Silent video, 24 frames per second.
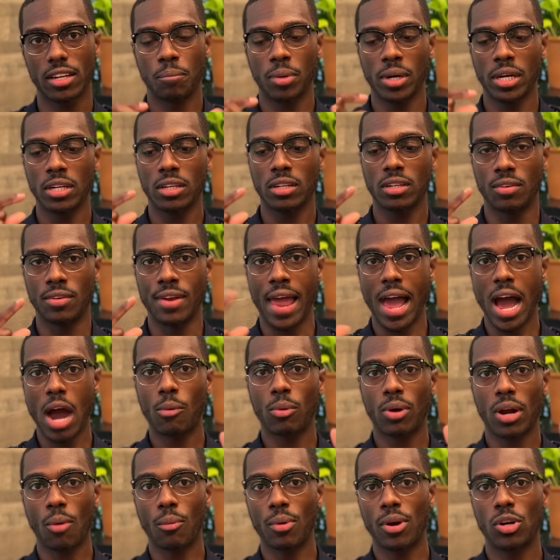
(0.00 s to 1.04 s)
But now
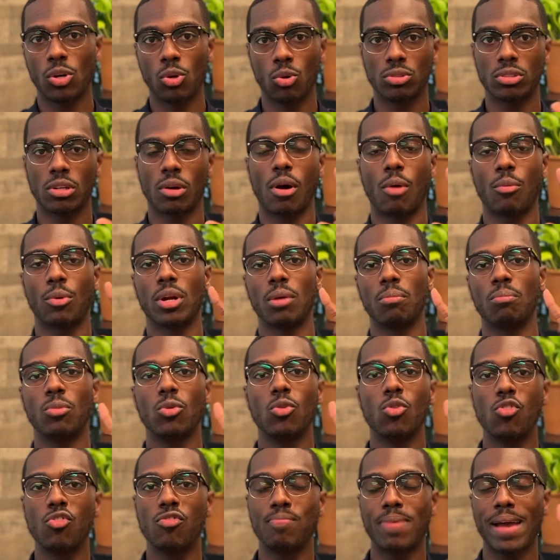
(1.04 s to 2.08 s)
what I want to do is I want to move